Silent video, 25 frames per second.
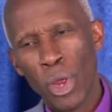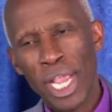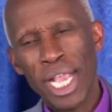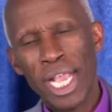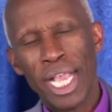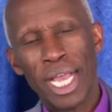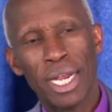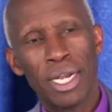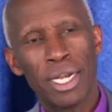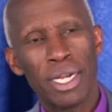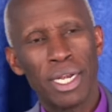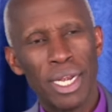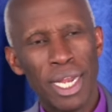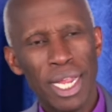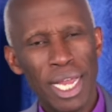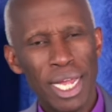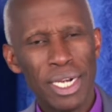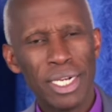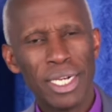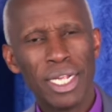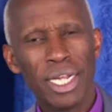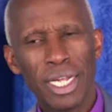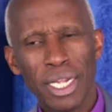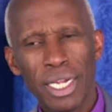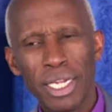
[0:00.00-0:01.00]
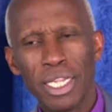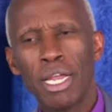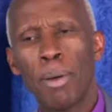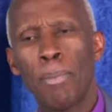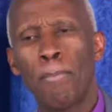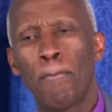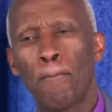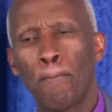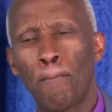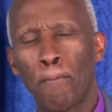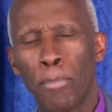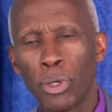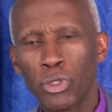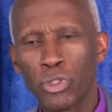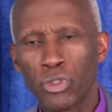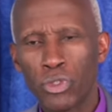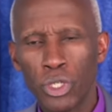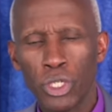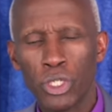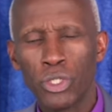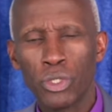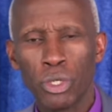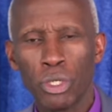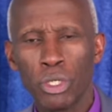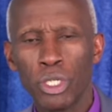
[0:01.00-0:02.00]
we can learn clear
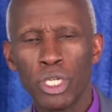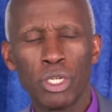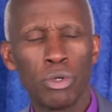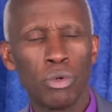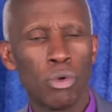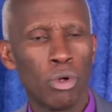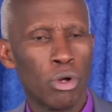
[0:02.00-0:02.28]
position